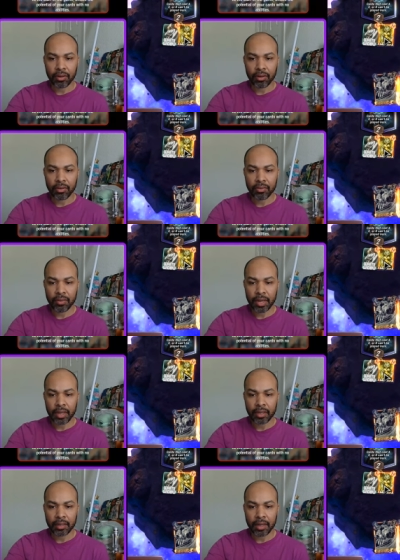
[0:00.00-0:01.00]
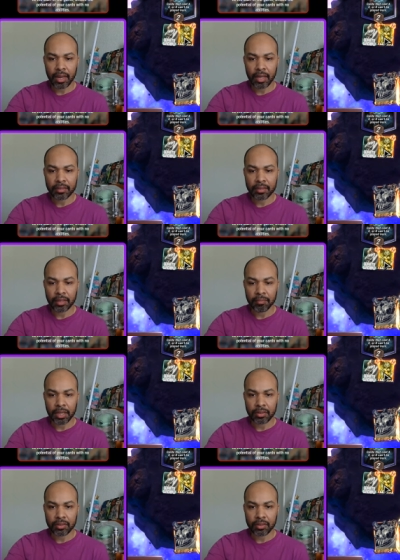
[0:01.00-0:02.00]
Or do I not skip
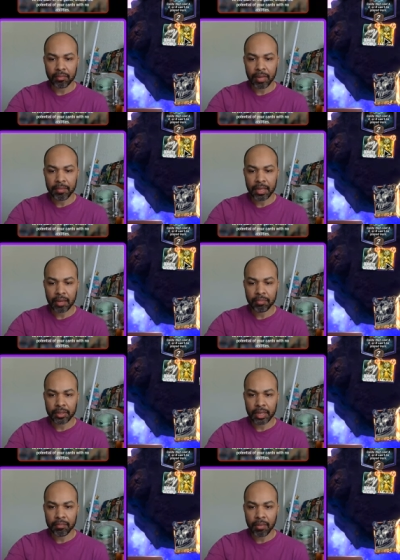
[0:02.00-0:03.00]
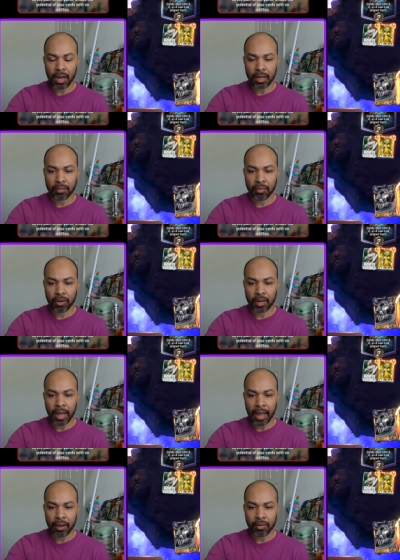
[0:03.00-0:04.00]
next turn? Maybe I play Mockingbird
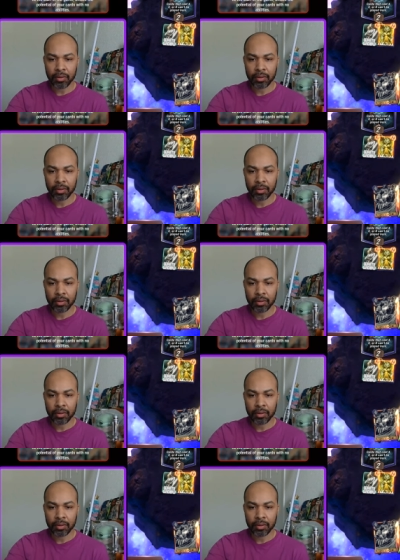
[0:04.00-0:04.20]
now.